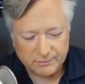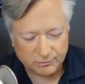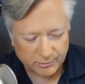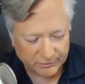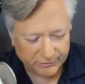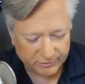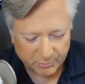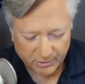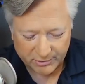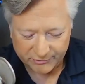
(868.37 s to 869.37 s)
You know, I just realized
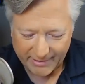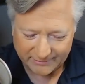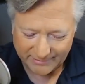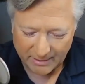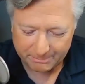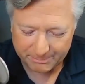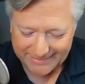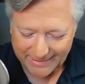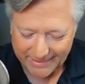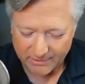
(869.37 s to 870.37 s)
this book is a, is a
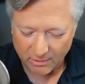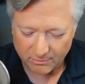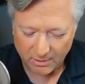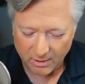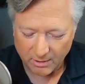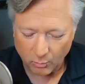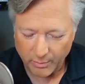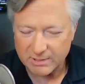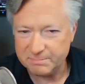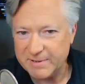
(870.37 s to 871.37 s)
bit like a,
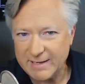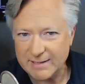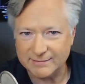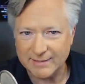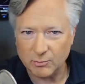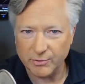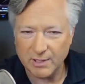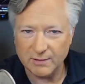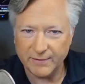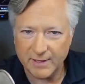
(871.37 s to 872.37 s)
a Wikipedia
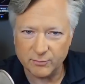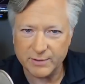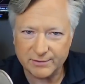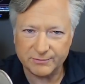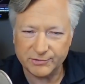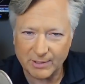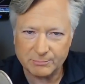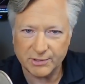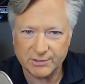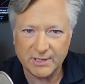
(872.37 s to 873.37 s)
summary of every
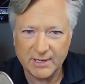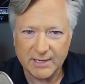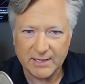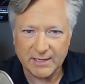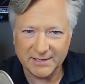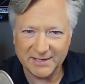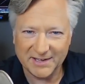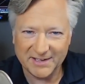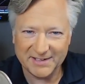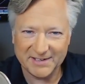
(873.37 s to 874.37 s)
subject in
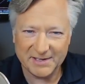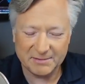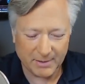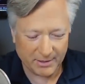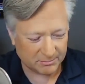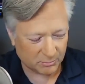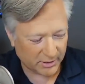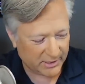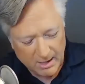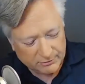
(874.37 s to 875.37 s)
uh, in modern
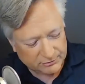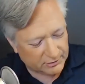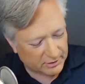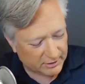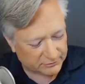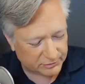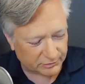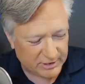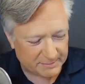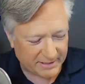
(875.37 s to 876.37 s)
broadcast. Uh,
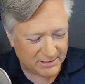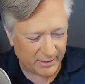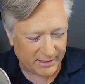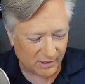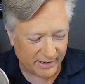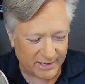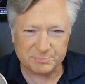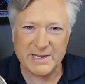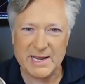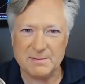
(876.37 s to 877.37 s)
so, Skip, you know, at our
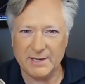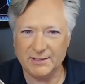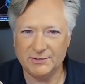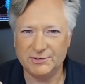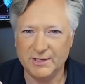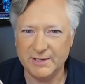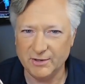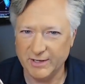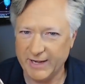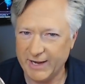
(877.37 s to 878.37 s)
S B E meetings uh,
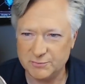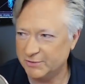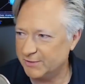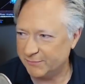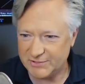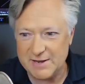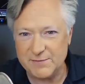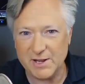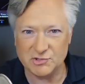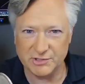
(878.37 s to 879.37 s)
here in Nashville, the
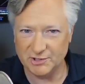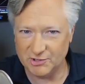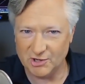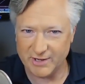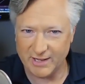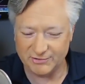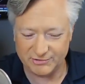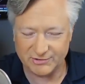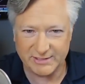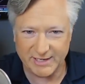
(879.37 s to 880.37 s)
T V engineers all
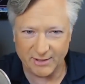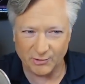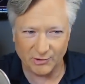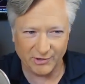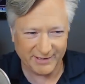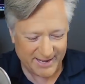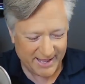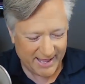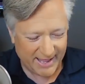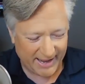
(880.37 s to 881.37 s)
kind of sit together,
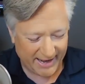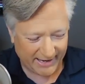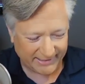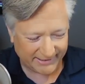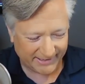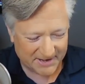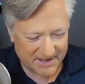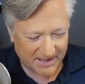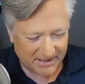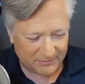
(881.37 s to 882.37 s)
and and uh,